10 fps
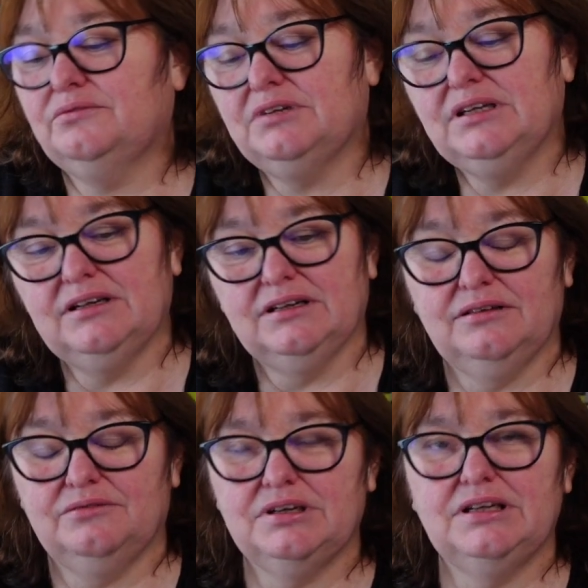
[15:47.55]

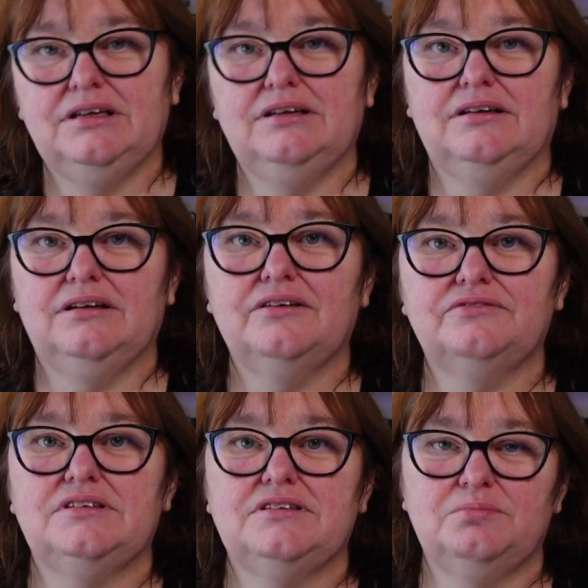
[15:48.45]
really, really
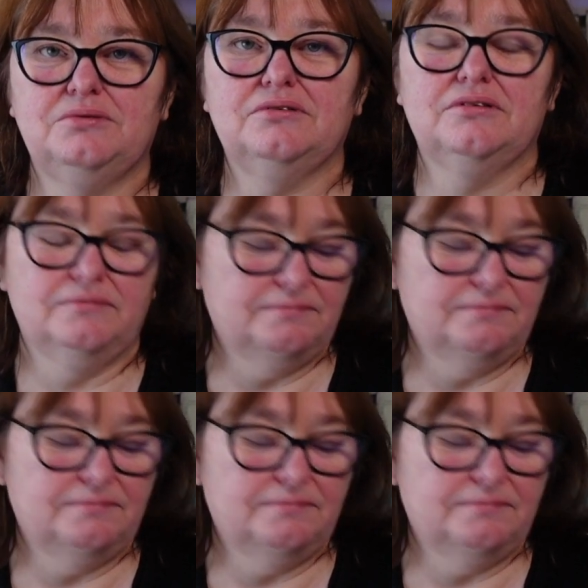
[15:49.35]
loved this book.